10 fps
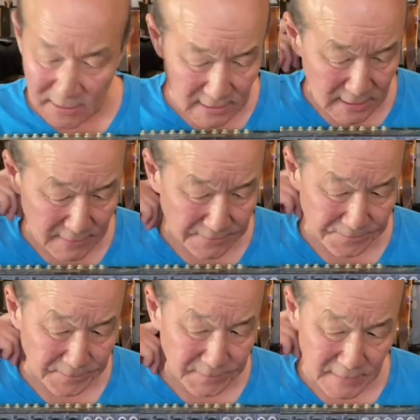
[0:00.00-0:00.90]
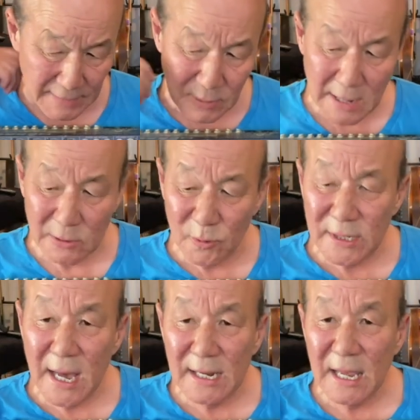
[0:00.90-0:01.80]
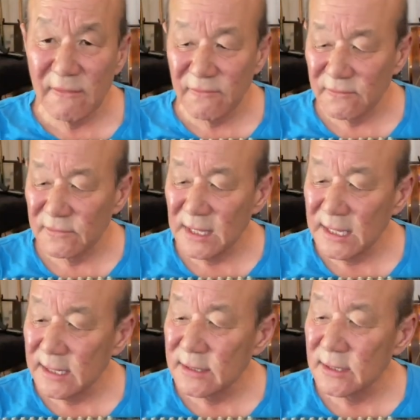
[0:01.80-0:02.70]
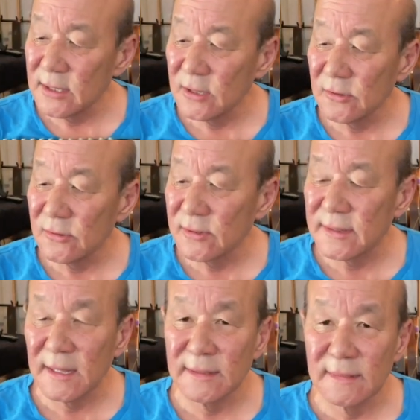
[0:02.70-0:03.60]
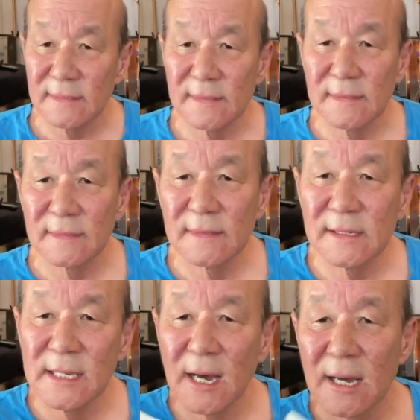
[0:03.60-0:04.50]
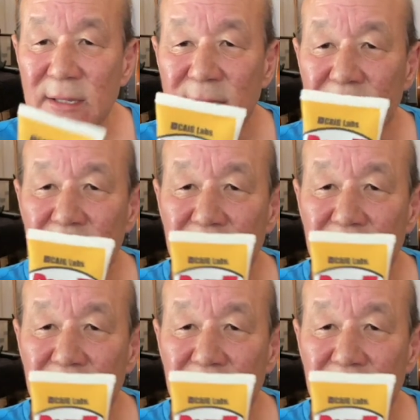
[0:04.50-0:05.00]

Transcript: I probably would not have needed to use the Deoxit,